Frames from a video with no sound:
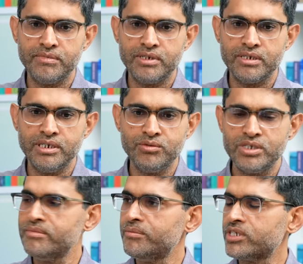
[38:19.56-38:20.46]
uh, new
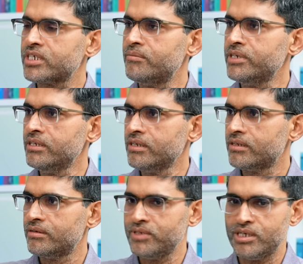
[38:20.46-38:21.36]
team members come in
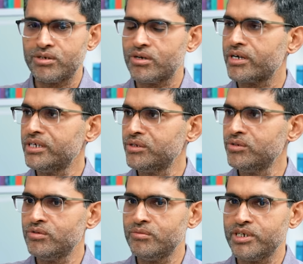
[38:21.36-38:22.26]
without talking to
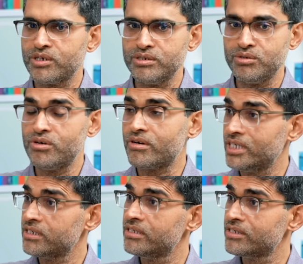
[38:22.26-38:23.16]
you because you don't
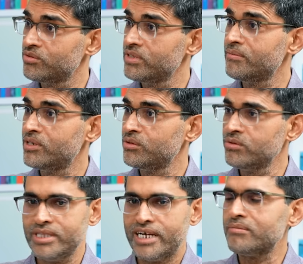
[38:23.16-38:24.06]
trust others to be able to do
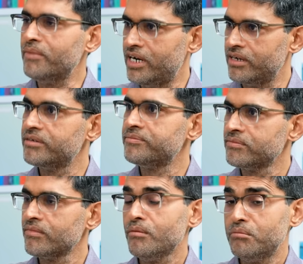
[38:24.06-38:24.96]
yeah. that's bad.
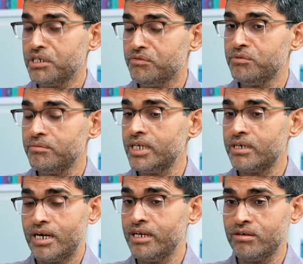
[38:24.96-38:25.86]
Right. But if you, there,
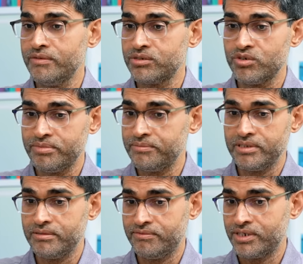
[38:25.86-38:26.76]
are, I always told
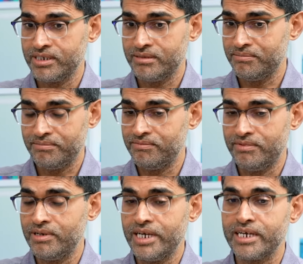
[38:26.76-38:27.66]
people, for example,
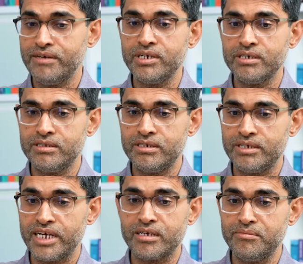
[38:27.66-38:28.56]
like every other
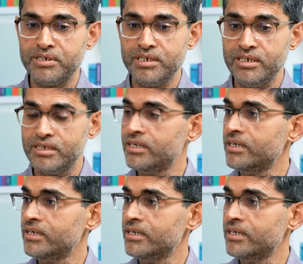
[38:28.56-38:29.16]
tech company,